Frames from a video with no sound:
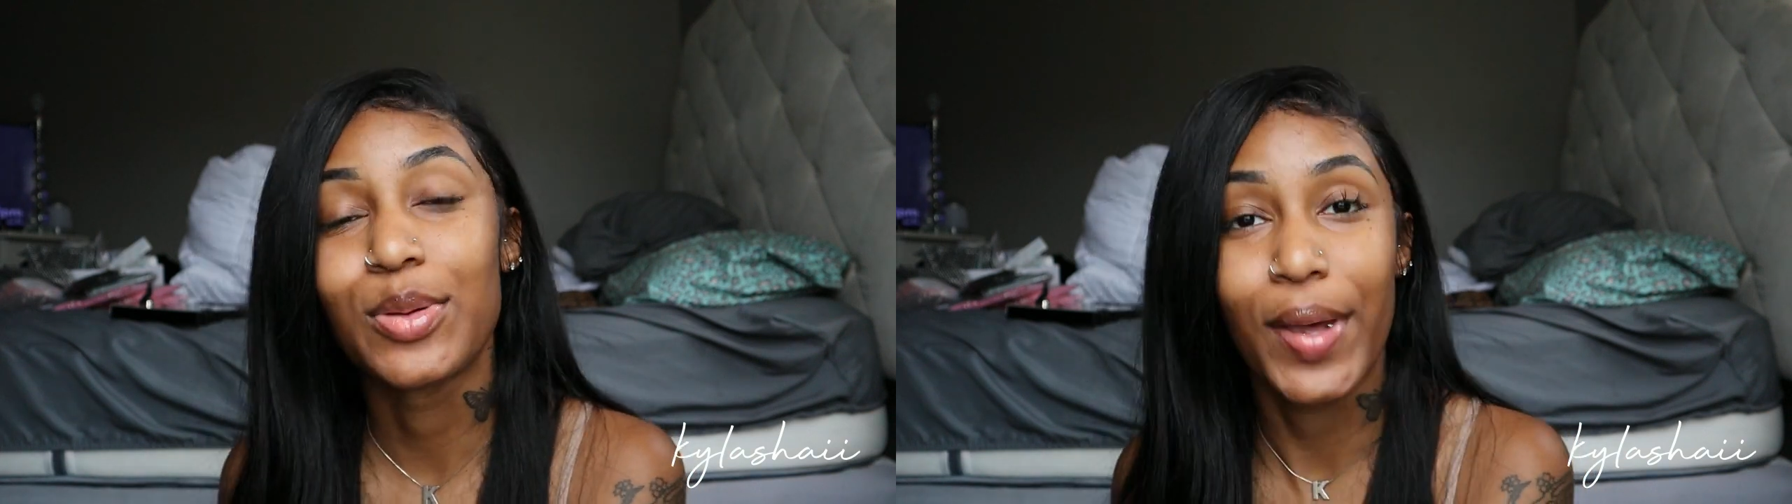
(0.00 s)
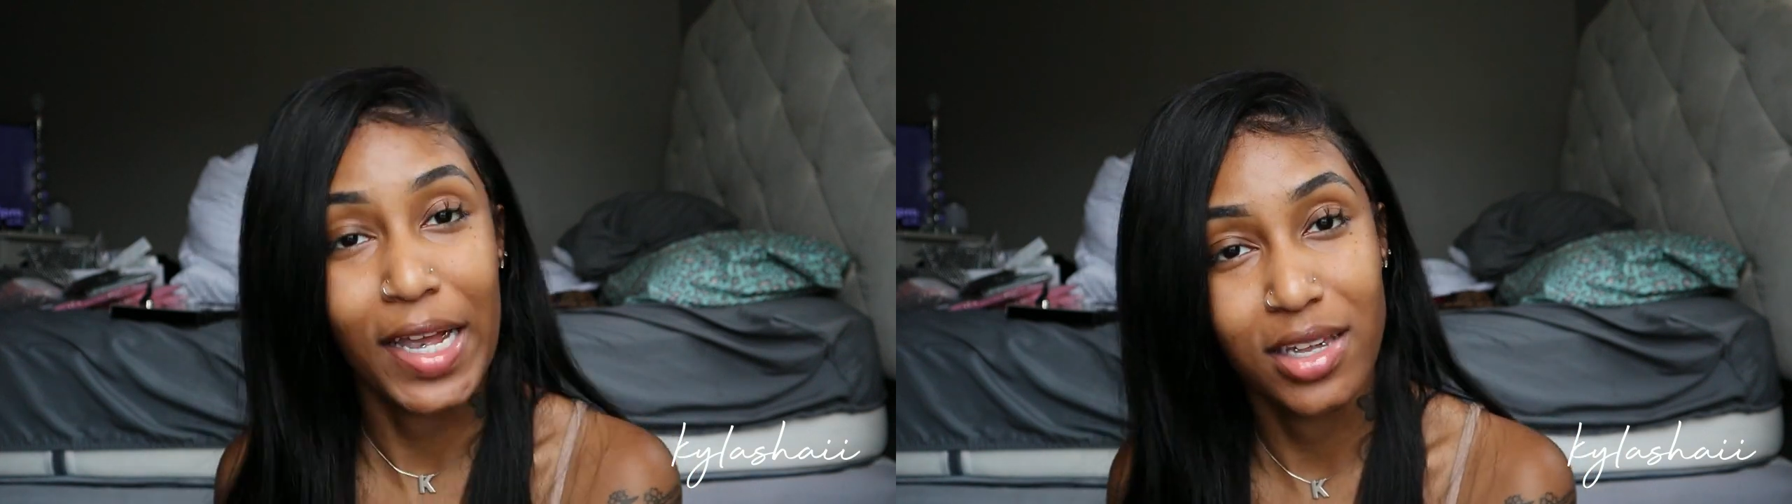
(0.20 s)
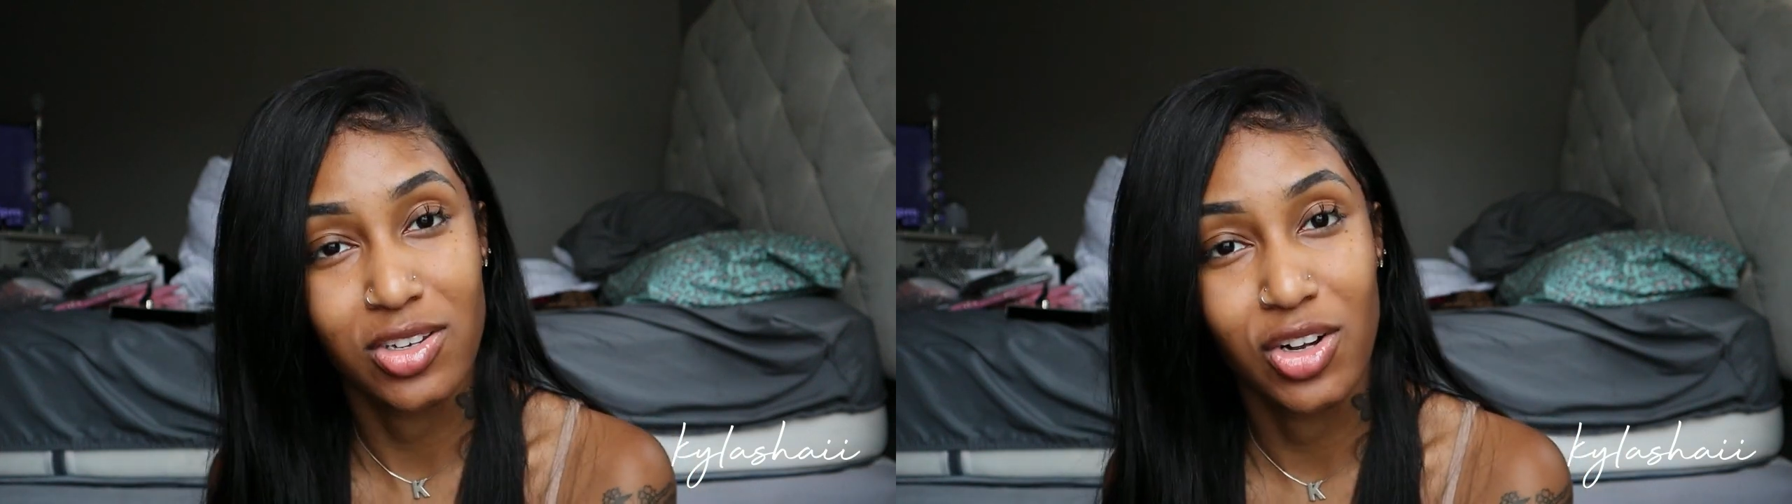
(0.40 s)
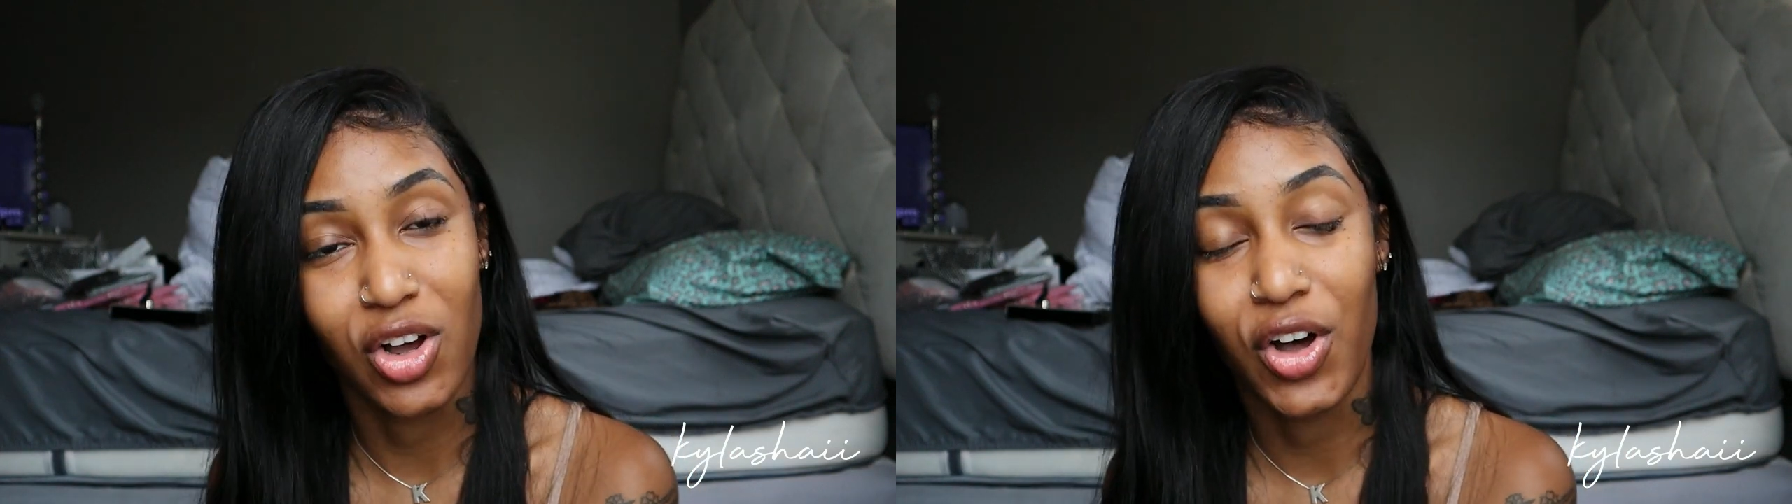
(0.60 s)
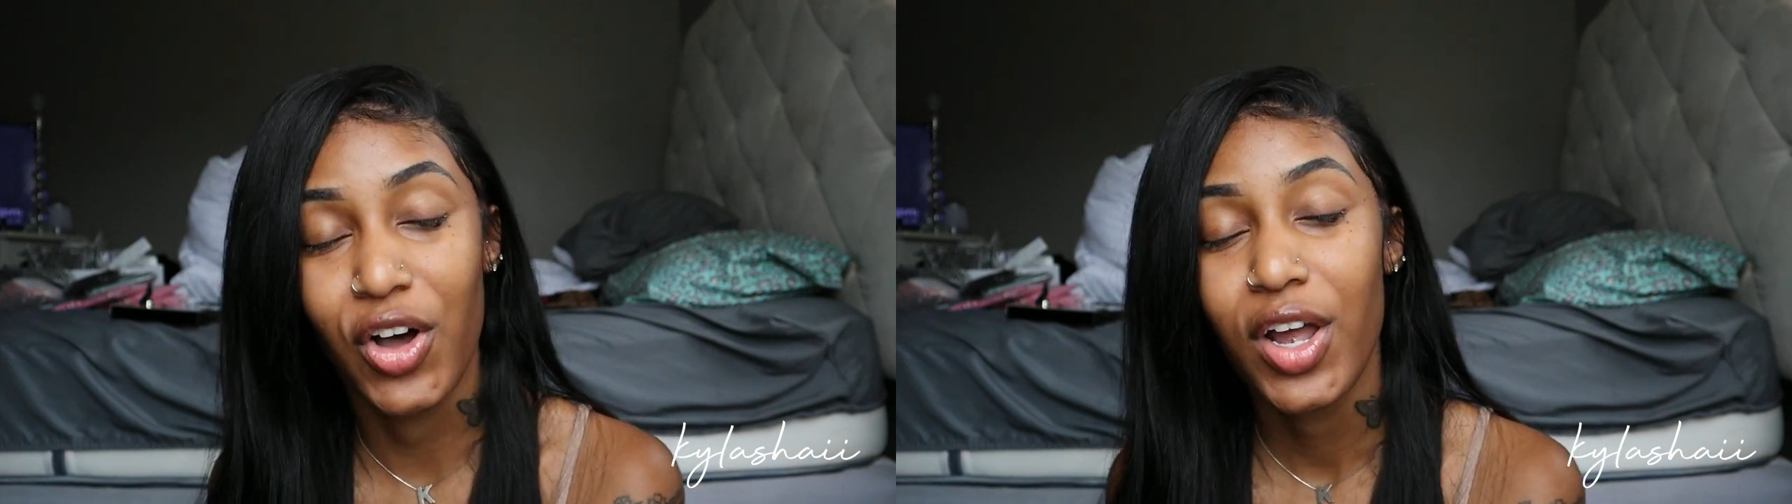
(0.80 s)
to package it
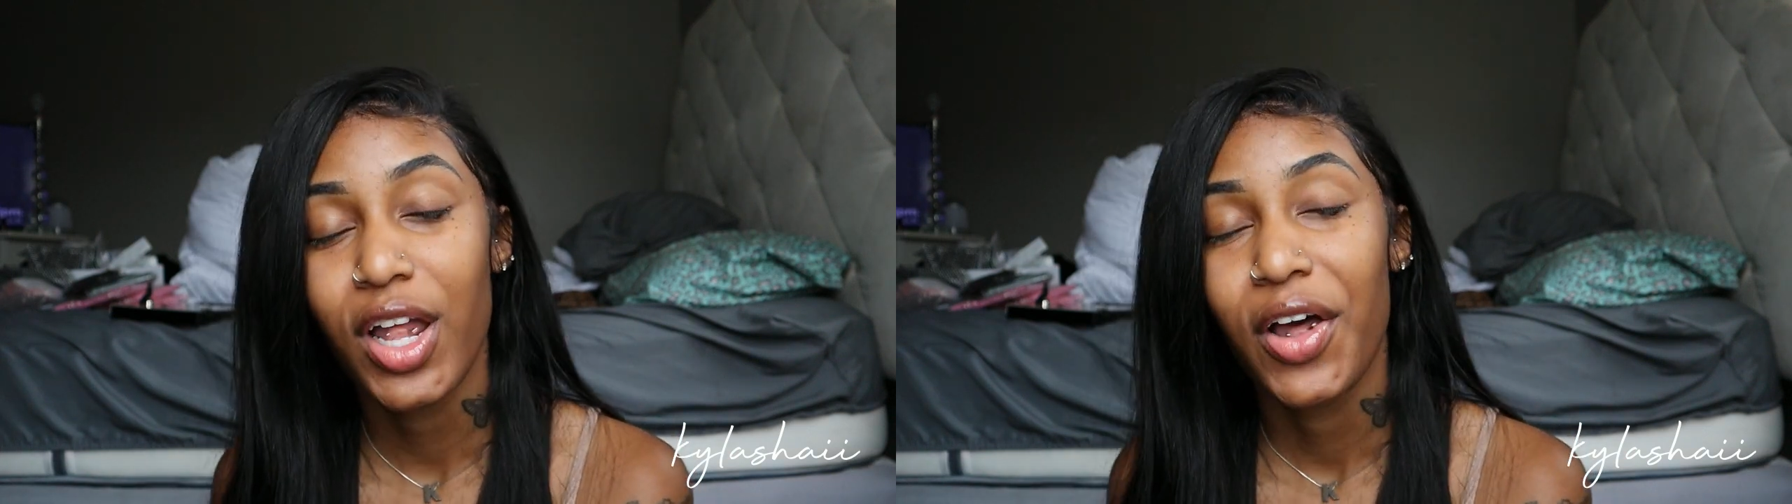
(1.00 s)
all.